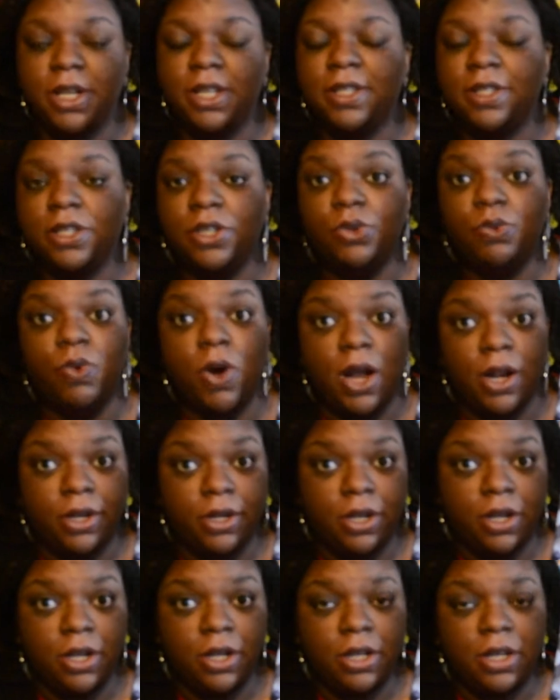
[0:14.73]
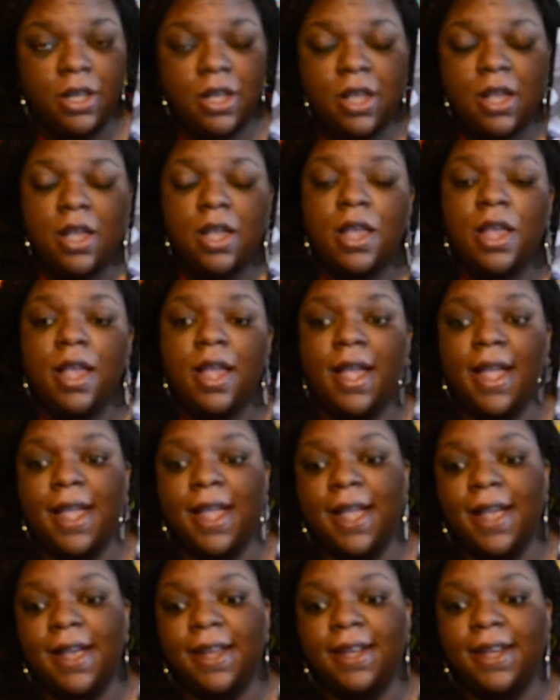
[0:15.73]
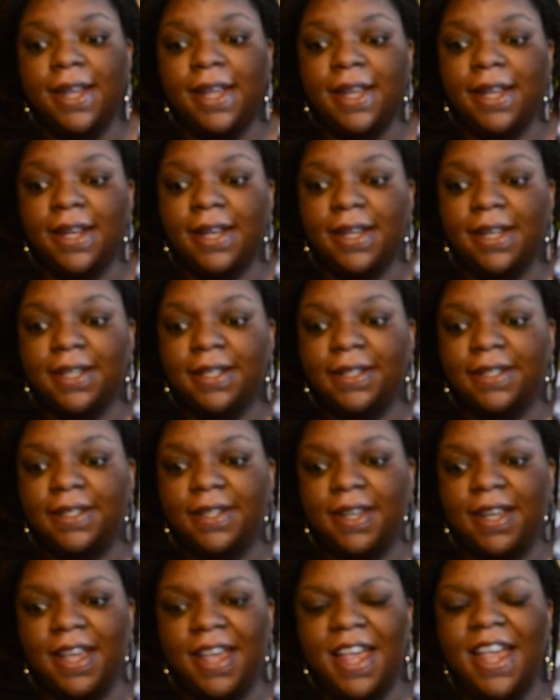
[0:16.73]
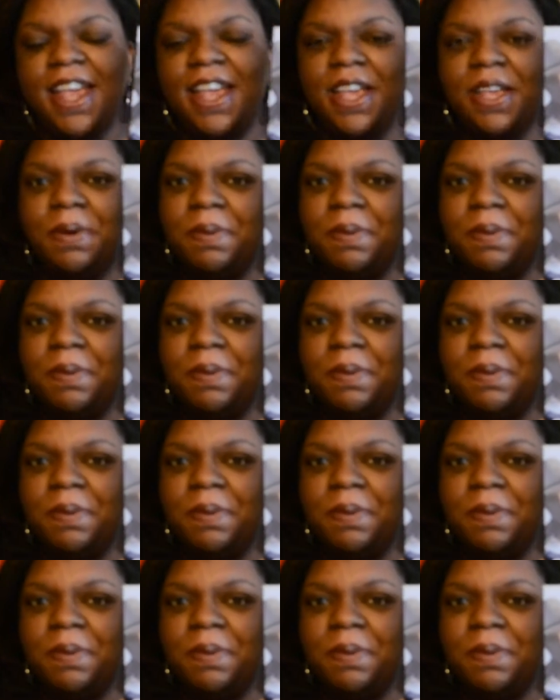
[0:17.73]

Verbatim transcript: is an erotica and it is a